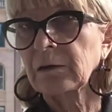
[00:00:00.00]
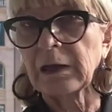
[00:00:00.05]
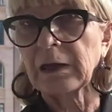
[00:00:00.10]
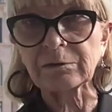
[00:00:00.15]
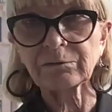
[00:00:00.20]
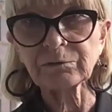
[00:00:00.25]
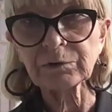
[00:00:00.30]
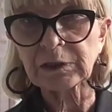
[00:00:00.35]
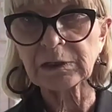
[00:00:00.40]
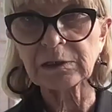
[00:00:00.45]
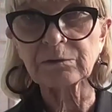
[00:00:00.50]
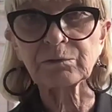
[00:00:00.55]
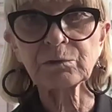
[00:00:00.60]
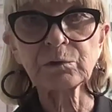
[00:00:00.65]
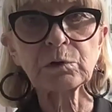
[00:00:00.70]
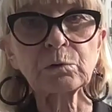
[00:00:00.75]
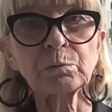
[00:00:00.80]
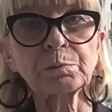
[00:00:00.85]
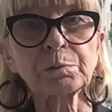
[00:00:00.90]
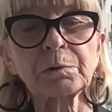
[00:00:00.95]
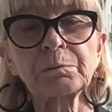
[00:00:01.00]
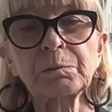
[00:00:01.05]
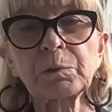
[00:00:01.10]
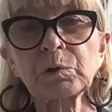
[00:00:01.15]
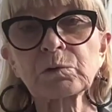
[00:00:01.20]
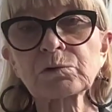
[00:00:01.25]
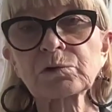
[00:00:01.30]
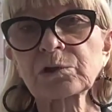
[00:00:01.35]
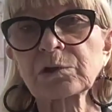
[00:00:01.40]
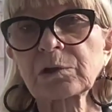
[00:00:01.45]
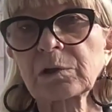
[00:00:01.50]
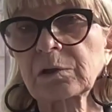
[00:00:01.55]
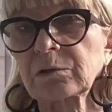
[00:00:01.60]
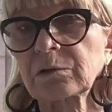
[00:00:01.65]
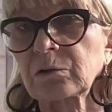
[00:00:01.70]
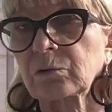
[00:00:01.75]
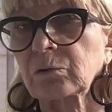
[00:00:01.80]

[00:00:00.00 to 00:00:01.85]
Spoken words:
advocate for your promotion.